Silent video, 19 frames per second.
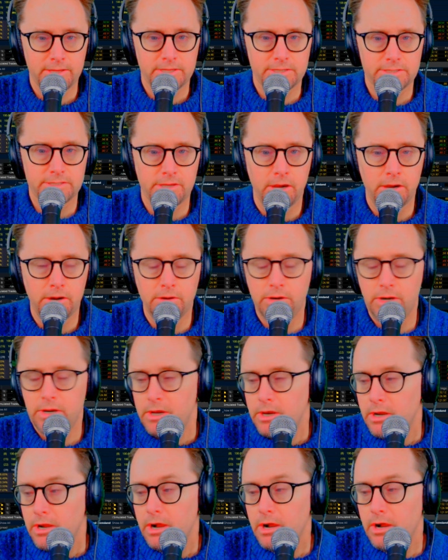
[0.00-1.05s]
So
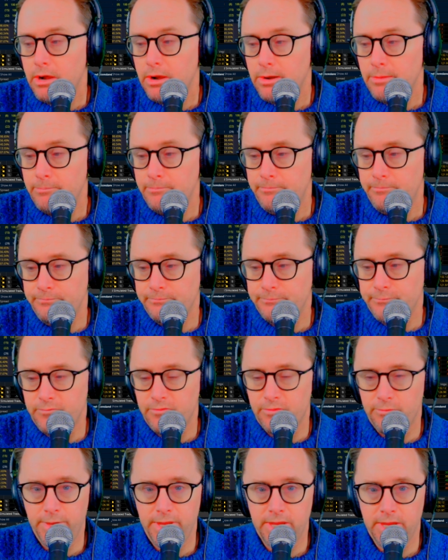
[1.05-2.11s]

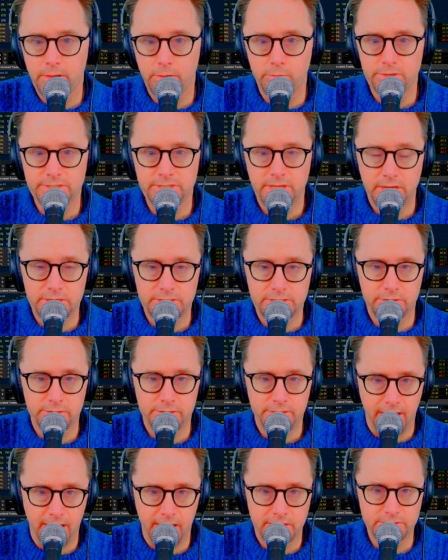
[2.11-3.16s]
for me, it was easier
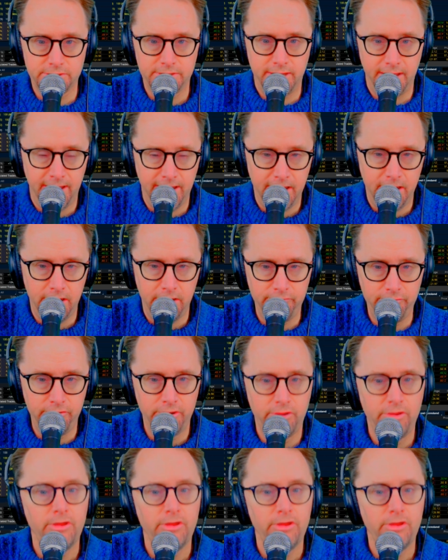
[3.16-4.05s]
to actually have